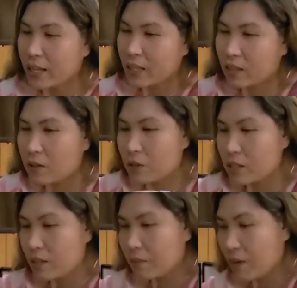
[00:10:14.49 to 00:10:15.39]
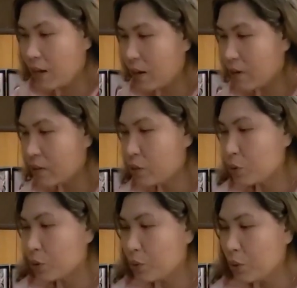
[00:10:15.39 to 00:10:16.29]
Can cook some here
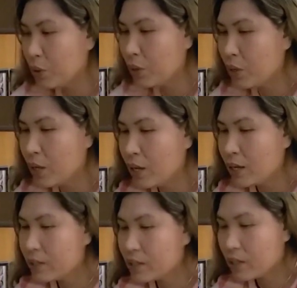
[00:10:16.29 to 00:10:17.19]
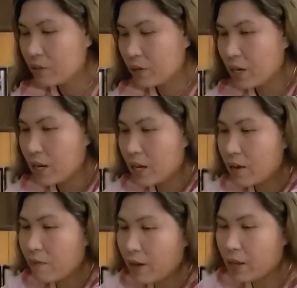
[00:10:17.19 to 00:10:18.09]
too. Just a training
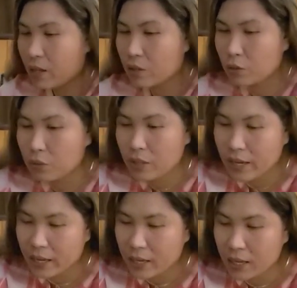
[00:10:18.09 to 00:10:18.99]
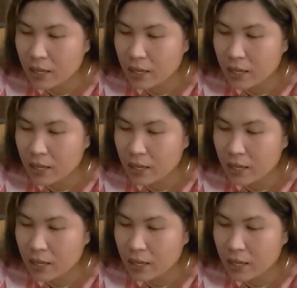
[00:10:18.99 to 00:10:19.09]
if I can do like